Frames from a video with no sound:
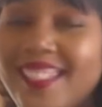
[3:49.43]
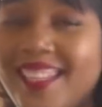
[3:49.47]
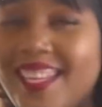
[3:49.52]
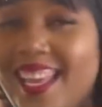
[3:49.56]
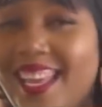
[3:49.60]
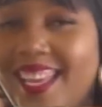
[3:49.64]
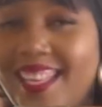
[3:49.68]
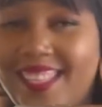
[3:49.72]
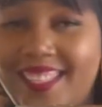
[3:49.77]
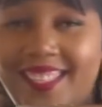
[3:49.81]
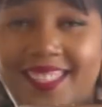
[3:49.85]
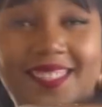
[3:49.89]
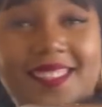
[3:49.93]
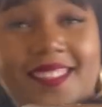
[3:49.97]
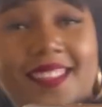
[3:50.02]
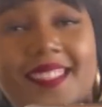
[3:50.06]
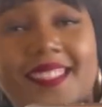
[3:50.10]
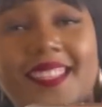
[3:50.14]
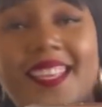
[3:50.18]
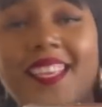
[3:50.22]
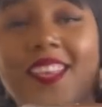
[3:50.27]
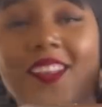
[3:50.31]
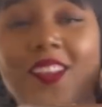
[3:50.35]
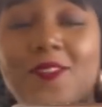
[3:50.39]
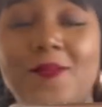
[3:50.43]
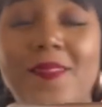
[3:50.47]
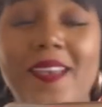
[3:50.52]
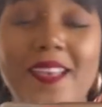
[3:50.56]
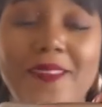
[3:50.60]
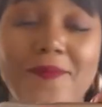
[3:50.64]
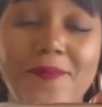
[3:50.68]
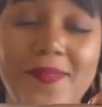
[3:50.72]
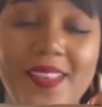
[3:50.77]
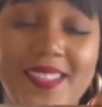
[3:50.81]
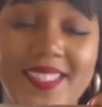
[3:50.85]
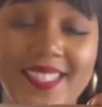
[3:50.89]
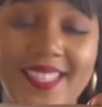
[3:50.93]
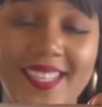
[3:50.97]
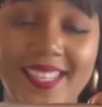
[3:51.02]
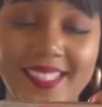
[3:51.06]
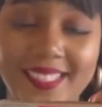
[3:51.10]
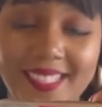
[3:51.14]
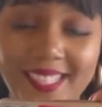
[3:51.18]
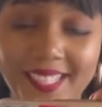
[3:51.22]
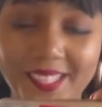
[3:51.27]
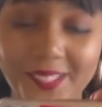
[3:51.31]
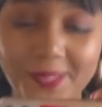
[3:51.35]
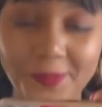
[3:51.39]
guys, I was like, it'll be ambassador
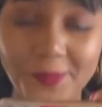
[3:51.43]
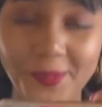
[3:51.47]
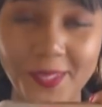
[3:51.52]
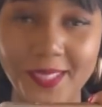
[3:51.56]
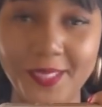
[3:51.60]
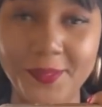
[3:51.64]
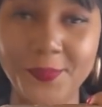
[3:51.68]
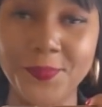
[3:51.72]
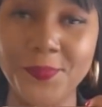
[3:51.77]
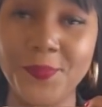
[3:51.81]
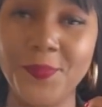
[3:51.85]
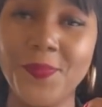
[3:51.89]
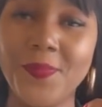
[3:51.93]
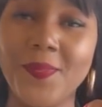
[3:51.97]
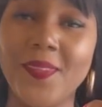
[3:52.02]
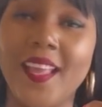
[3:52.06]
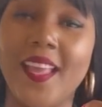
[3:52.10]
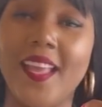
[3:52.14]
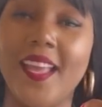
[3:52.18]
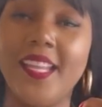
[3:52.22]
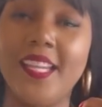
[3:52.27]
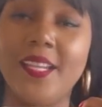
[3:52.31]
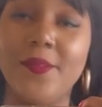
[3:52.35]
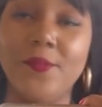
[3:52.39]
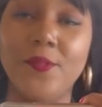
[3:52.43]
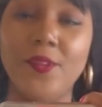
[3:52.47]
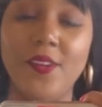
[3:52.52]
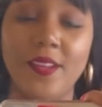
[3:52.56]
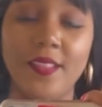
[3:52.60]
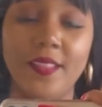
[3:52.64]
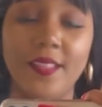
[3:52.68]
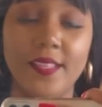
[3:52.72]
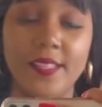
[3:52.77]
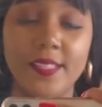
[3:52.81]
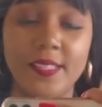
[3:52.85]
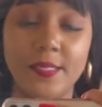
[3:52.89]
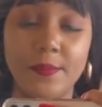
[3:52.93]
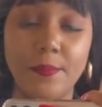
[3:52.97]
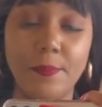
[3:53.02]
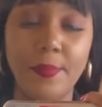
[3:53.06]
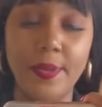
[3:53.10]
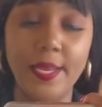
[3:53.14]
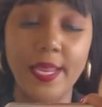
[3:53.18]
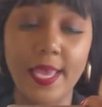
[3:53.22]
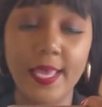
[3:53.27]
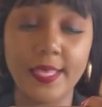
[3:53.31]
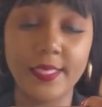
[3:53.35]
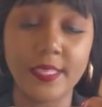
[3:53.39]
China Mall. And I'm wearing this
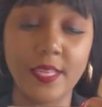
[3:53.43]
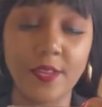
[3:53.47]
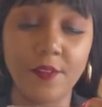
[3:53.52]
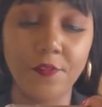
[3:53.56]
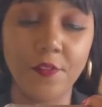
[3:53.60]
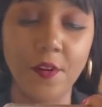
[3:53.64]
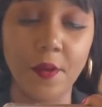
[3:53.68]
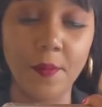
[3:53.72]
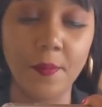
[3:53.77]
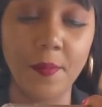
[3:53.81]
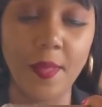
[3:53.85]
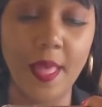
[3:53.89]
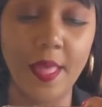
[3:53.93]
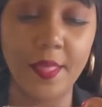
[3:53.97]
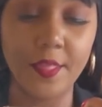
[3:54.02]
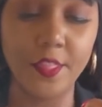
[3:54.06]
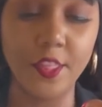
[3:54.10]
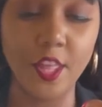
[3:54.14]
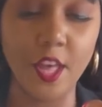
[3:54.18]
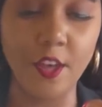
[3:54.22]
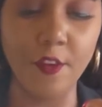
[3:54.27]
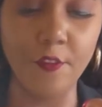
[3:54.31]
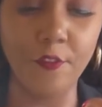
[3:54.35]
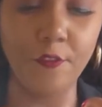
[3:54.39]
blazer from The